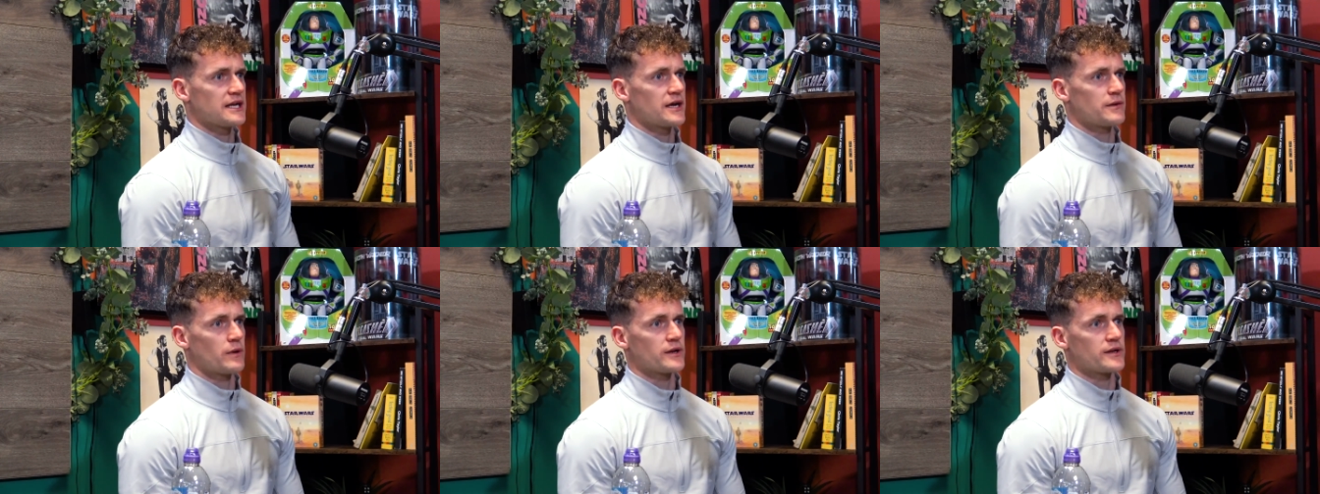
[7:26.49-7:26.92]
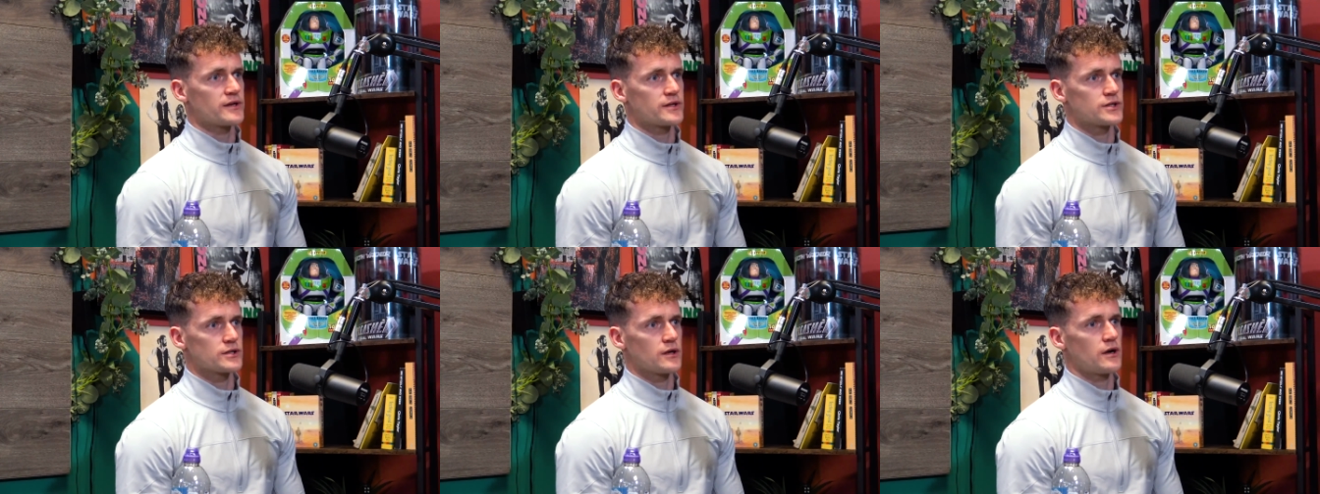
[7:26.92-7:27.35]
I want,
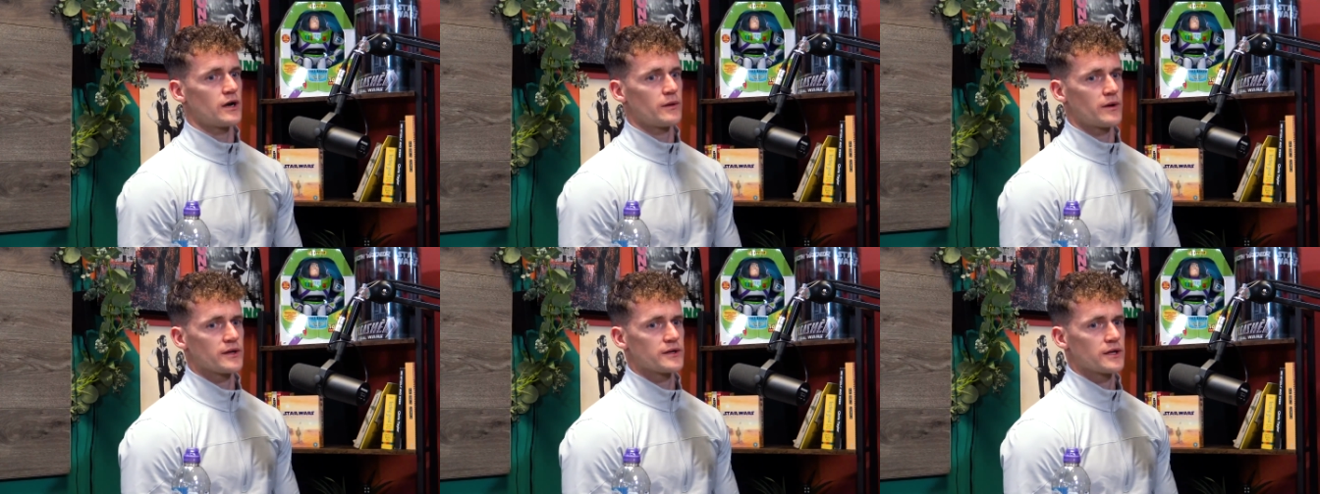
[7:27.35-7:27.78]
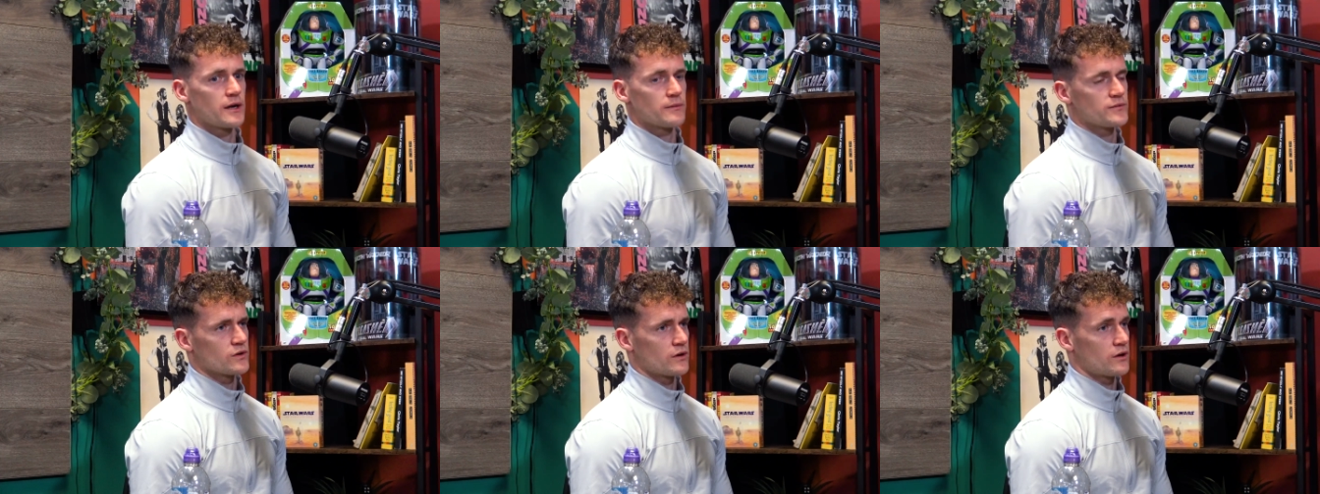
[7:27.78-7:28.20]
you know, I want,
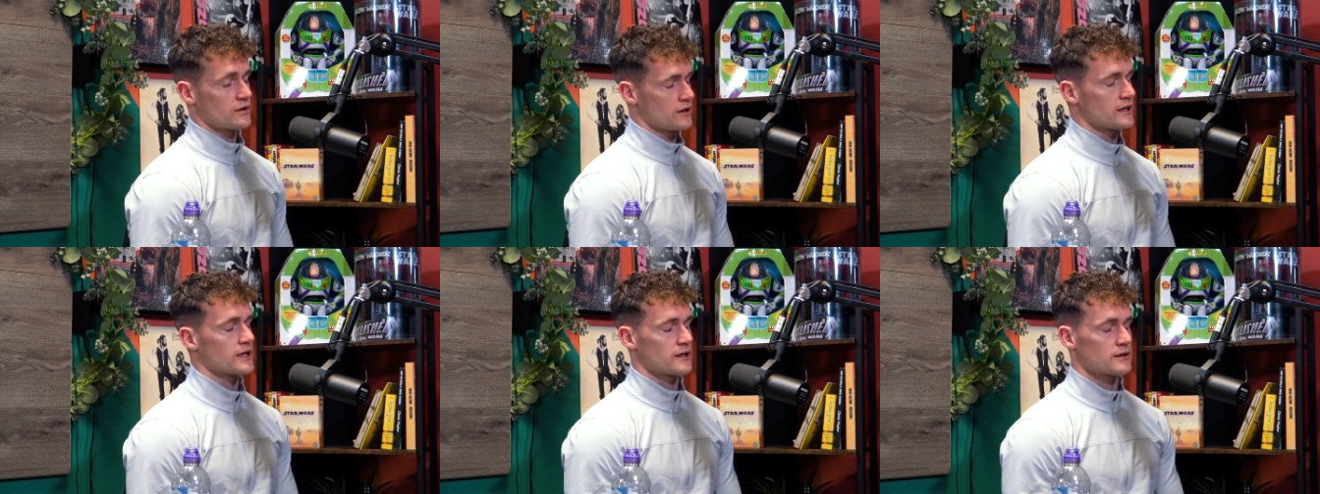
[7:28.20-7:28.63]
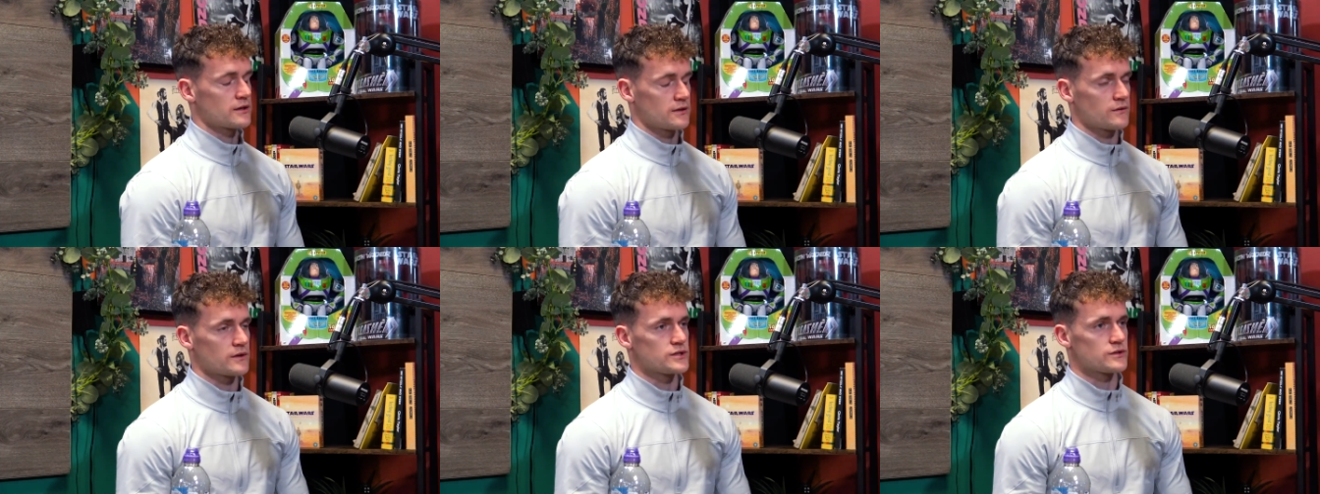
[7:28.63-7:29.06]
or like
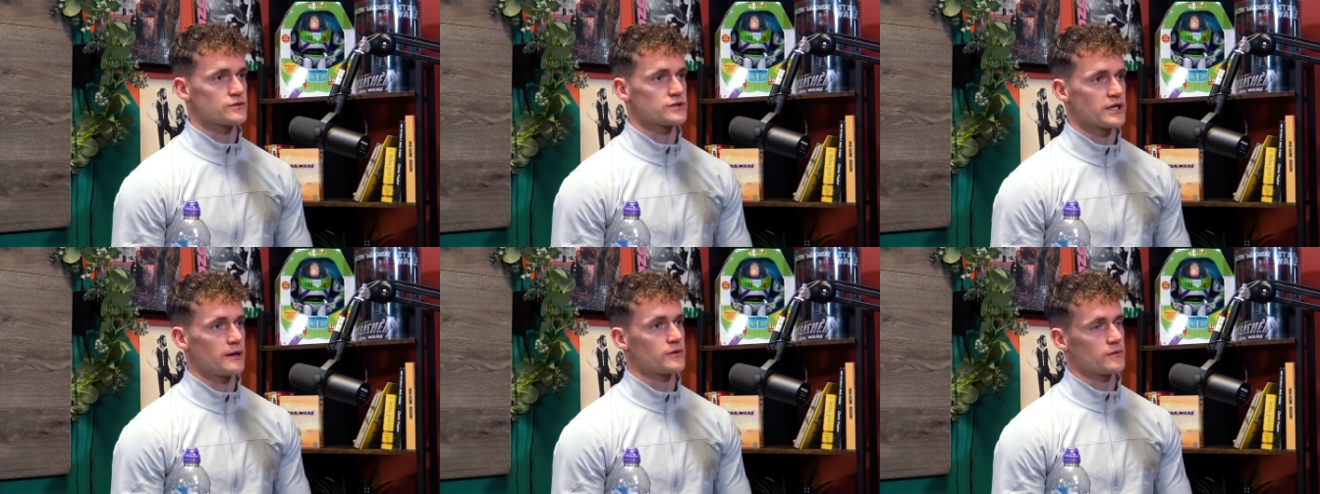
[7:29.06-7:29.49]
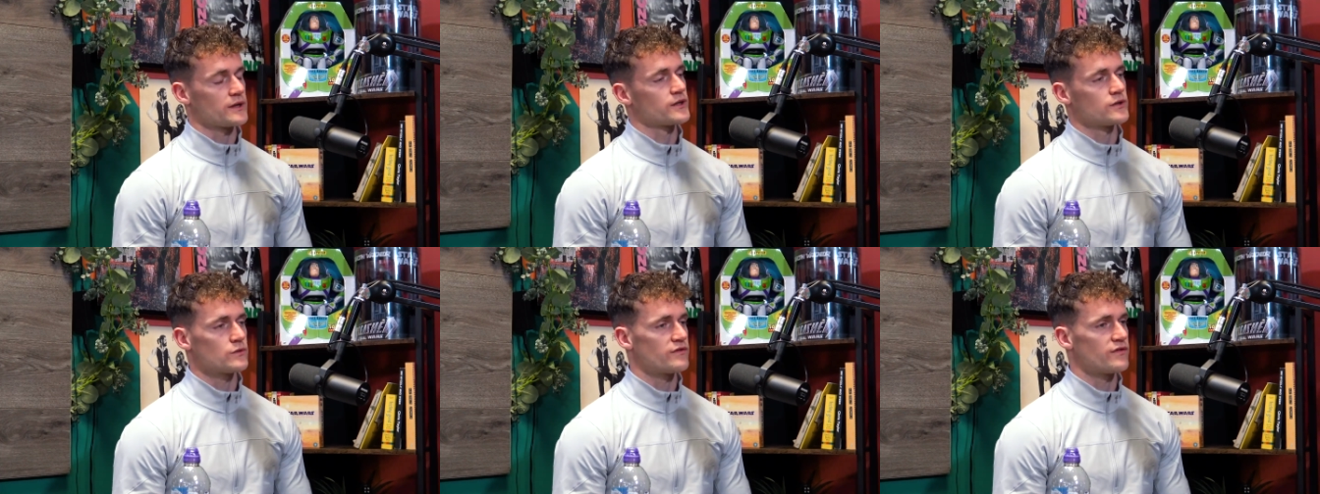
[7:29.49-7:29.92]
what you say i want
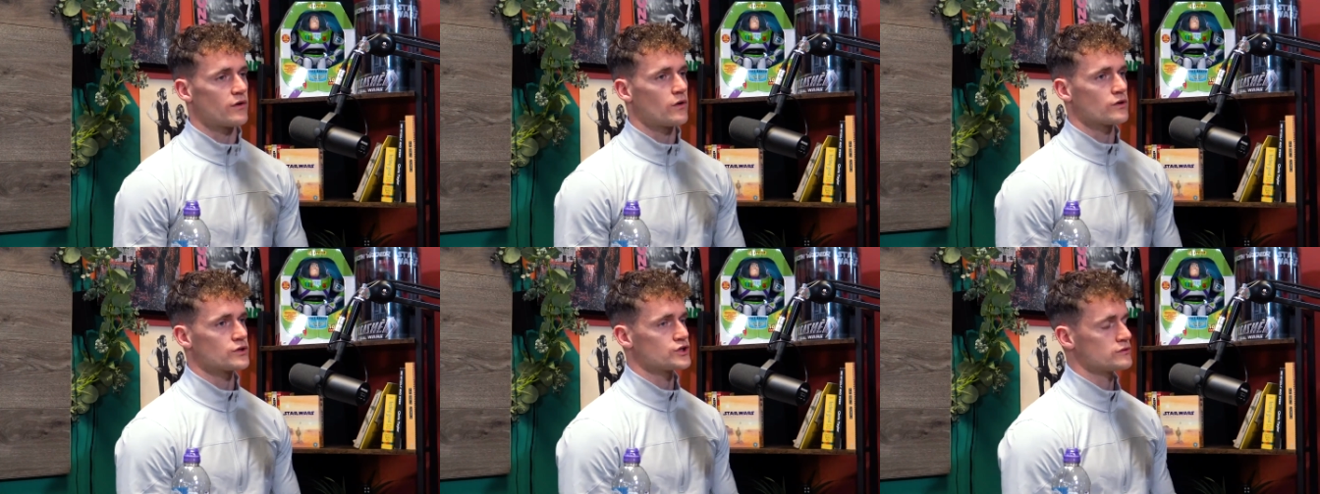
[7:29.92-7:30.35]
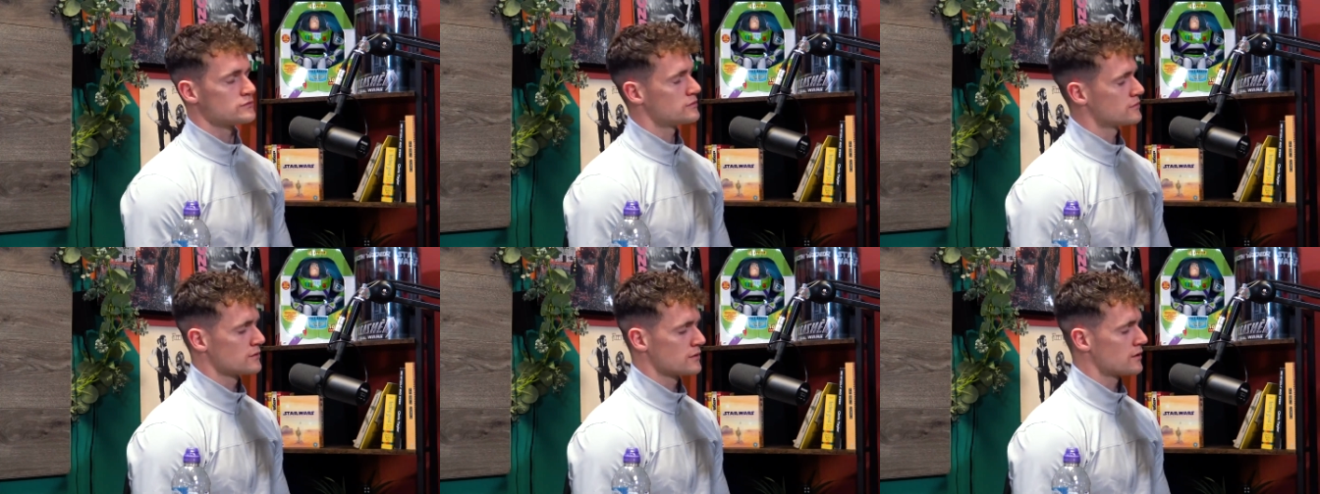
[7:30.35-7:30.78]
to do a photo shoot
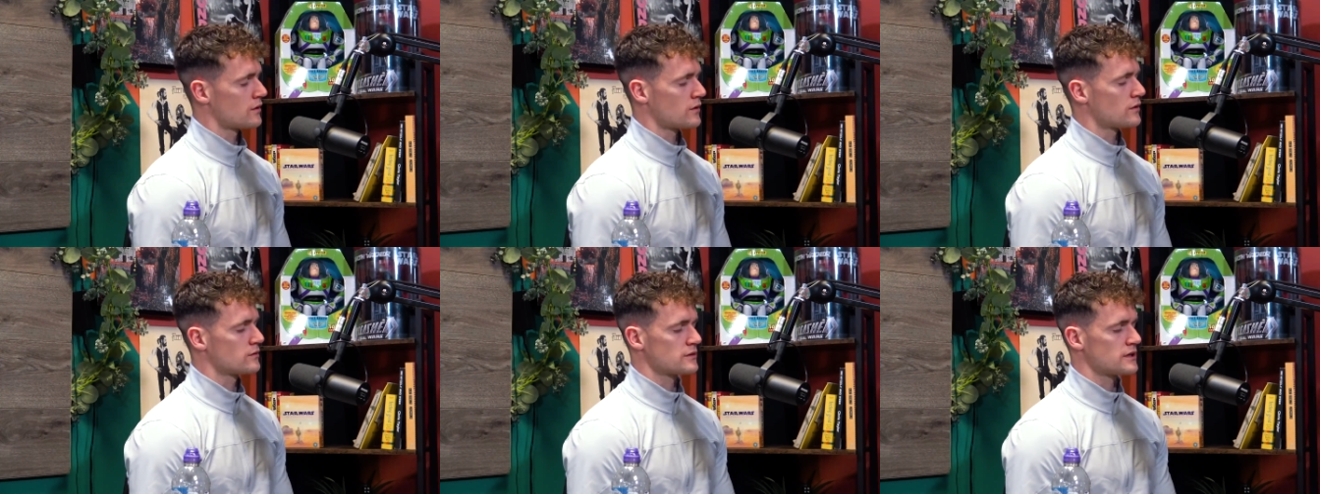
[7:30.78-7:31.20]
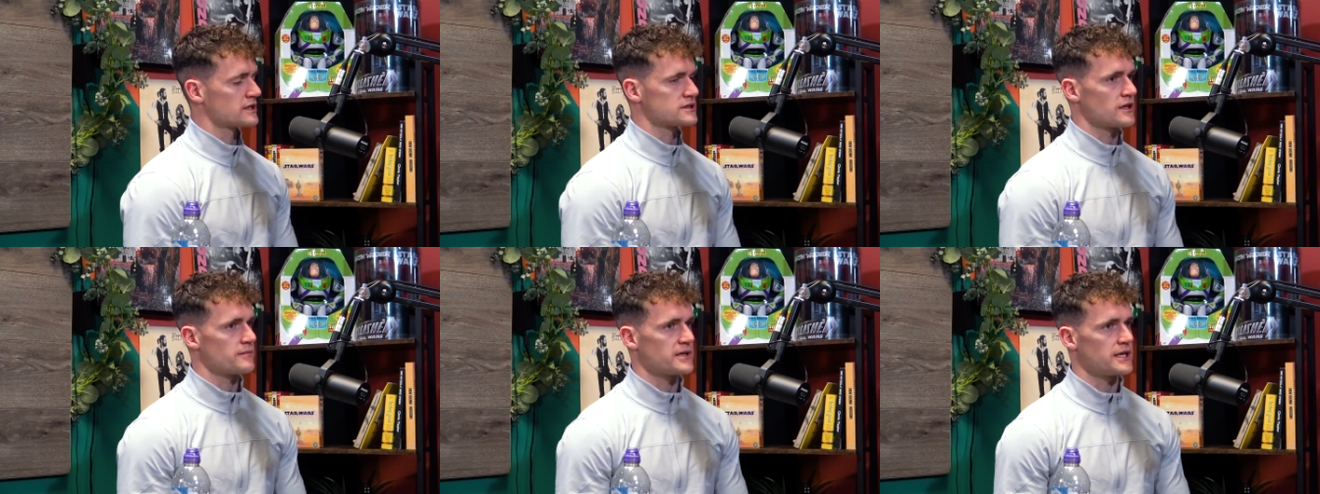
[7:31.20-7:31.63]
no, oh, that's
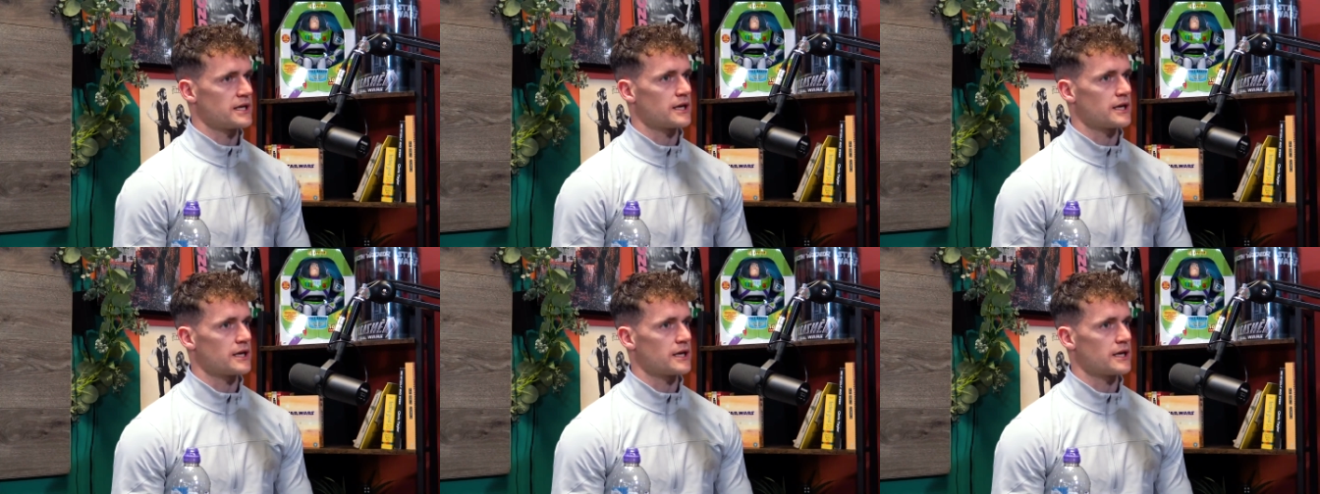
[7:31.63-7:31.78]
yeah. not me.